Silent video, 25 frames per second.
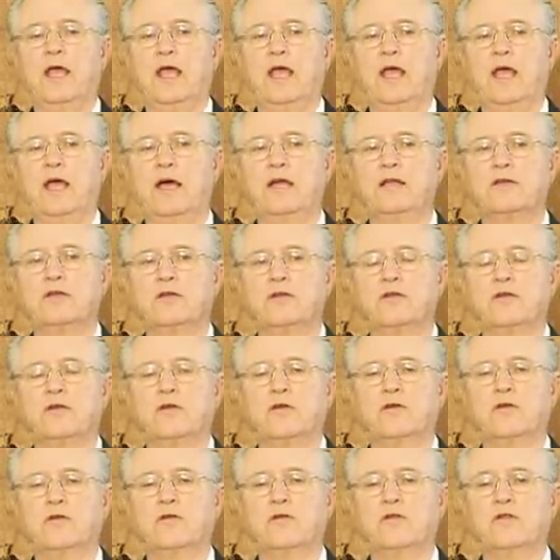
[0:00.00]
and
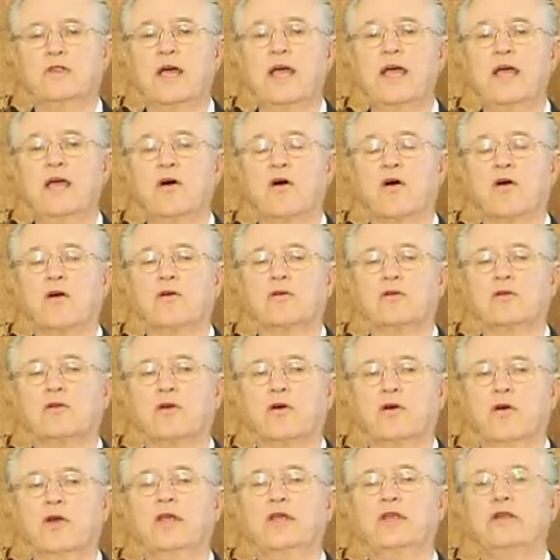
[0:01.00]
they are
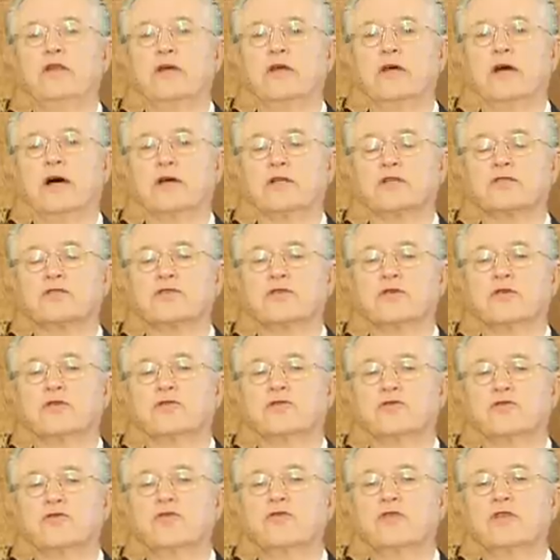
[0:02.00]
alerting us
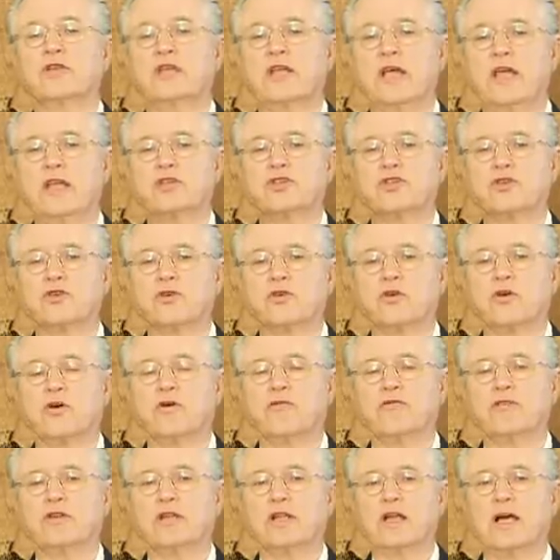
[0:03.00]
to the nature
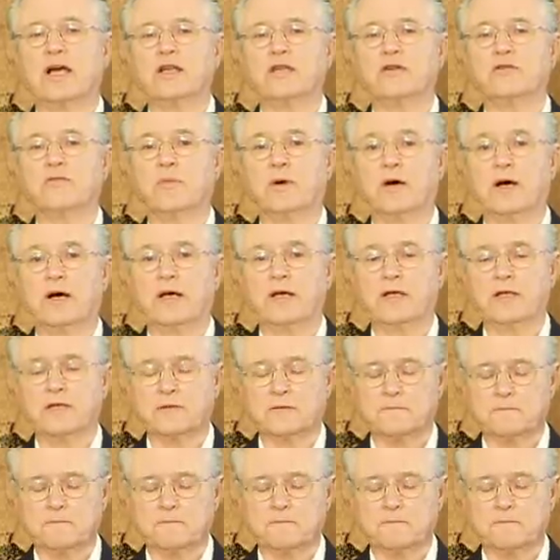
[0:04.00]
of enlightened mind.